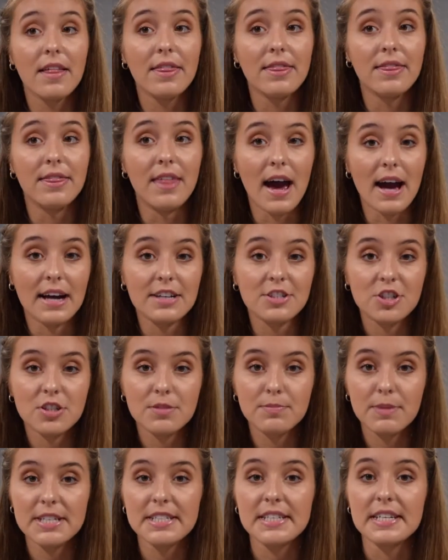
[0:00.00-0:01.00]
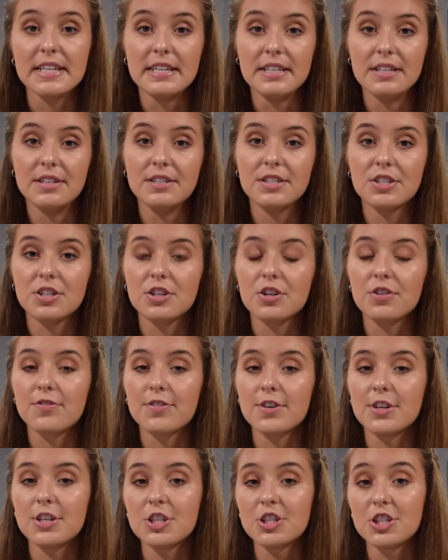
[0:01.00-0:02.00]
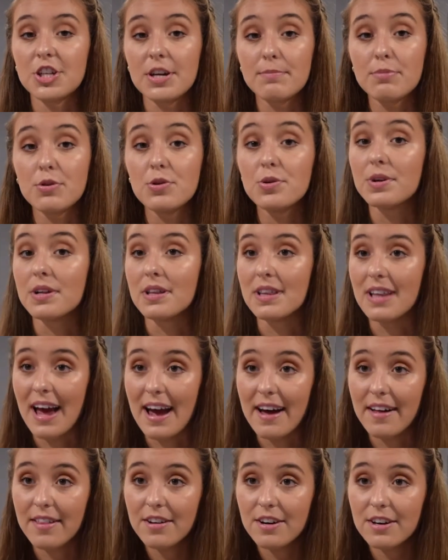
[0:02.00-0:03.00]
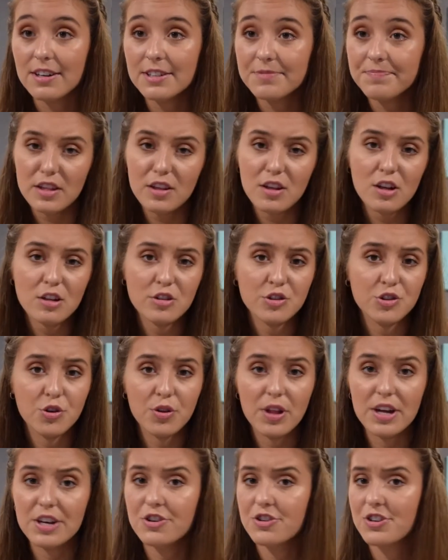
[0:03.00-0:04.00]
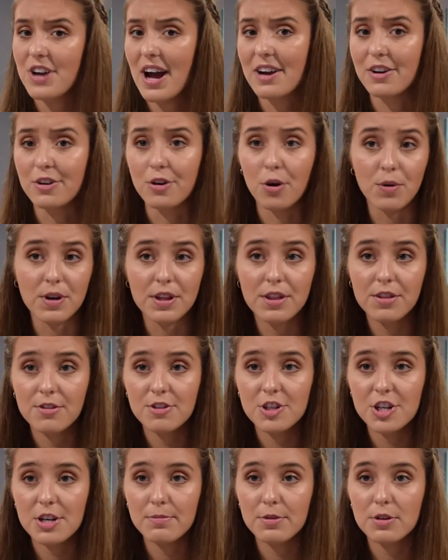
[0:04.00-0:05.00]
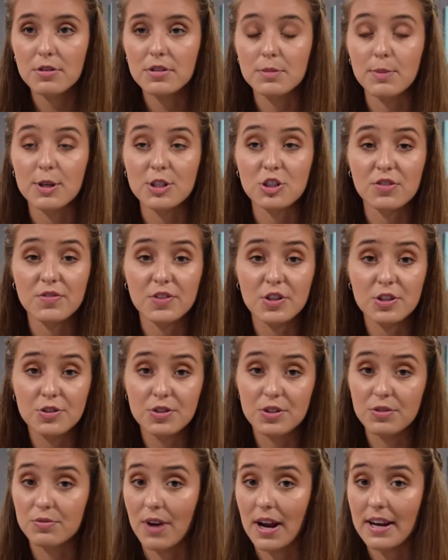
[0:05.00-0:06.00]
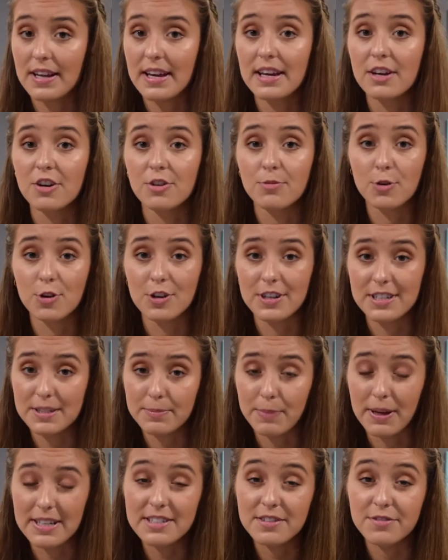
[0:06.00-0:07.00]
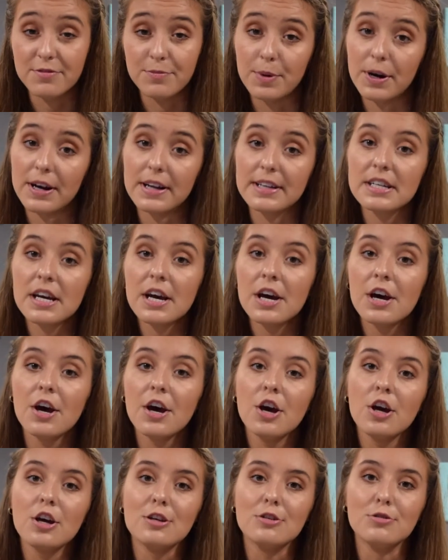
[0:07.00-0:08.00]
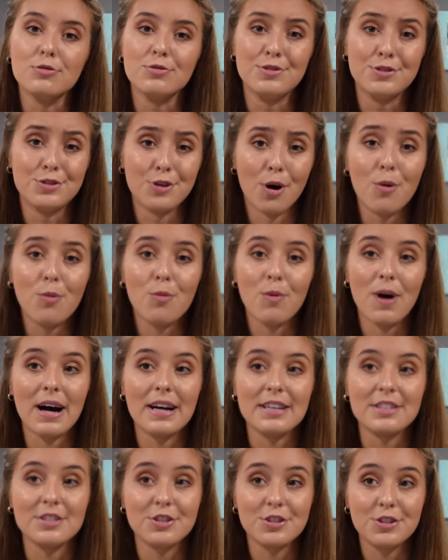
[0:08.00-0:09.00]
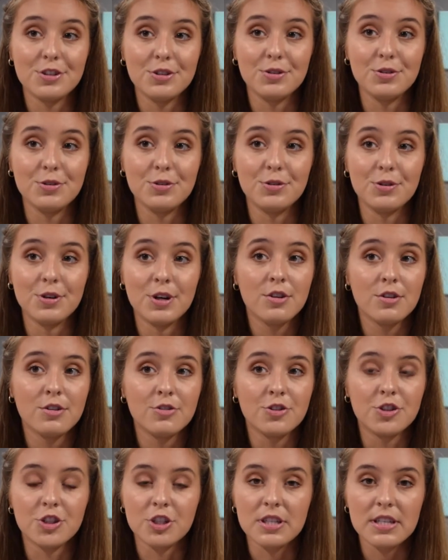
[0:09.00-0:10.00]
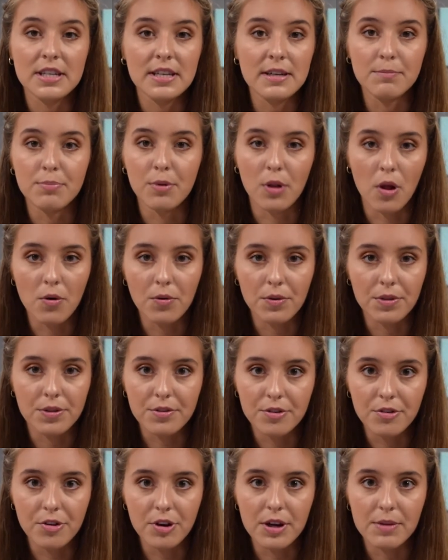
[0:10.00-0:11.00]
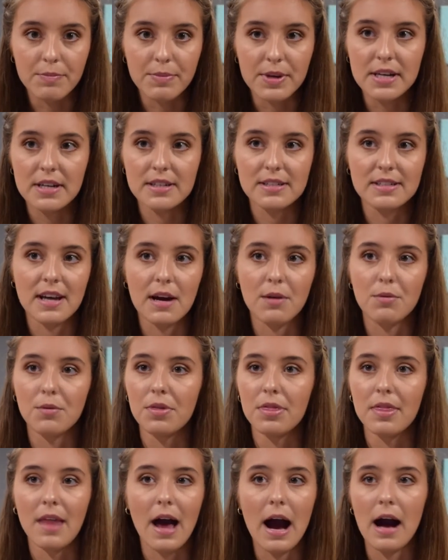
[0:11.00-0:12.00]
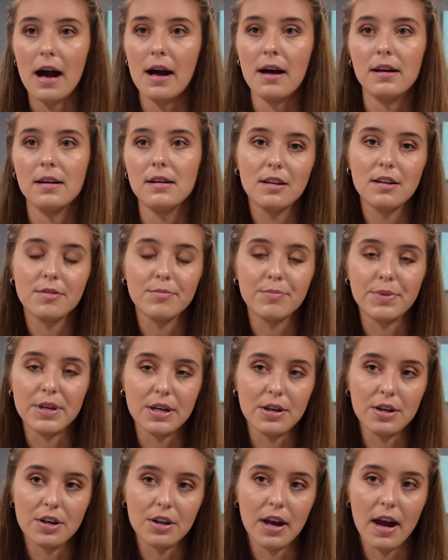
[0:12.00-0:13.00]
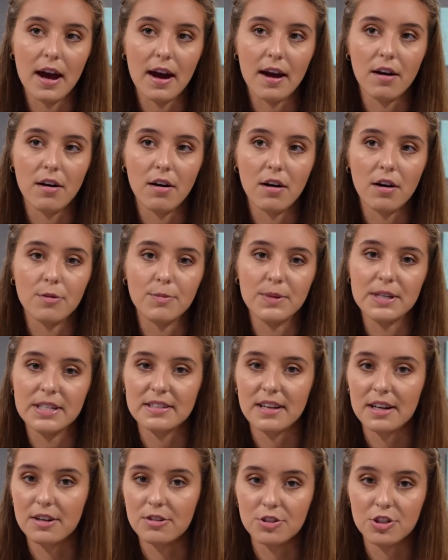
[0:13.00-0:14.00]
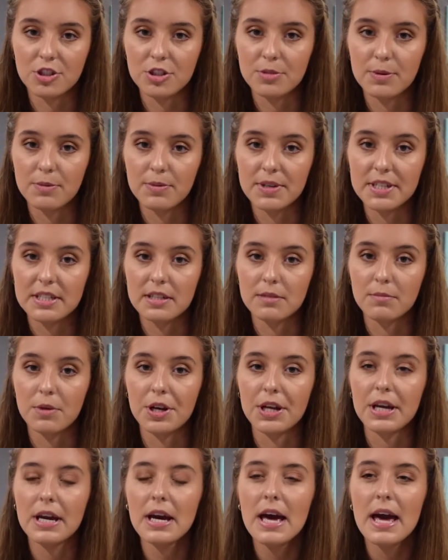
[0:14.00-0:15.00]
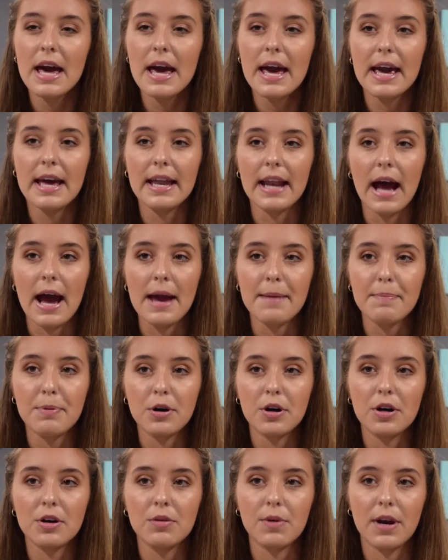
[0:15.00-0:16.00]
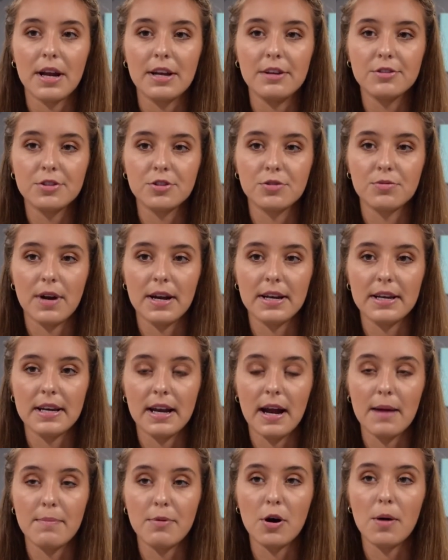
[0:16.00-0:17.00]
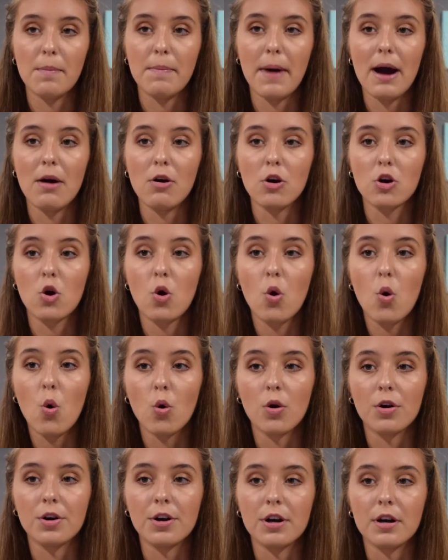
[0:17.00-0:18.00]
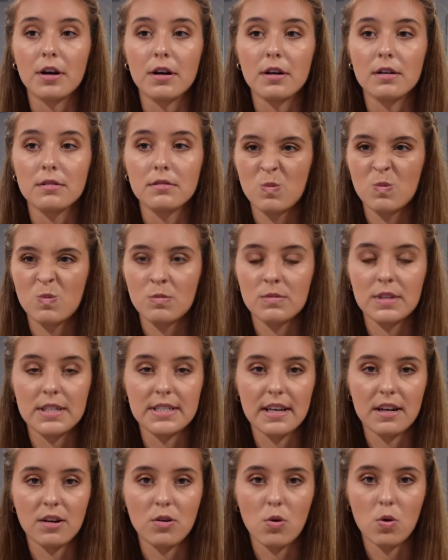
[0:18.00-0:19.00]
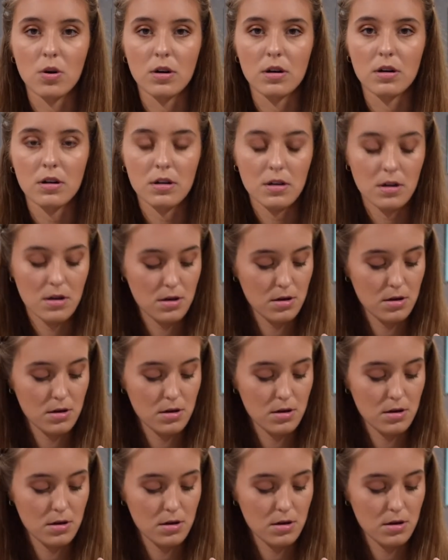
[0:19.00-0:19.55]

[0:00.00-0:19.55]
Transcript: That just makes it easier for your shampoo to lather, so then you're not going through shampoo, especially if you're using Redken or more expensive brand. You don't want to just keep blowing through it because that will not be good at all, because then it'll just be wasting money. And I put, when I use the Redken, I put about a quarter, is that a quarter?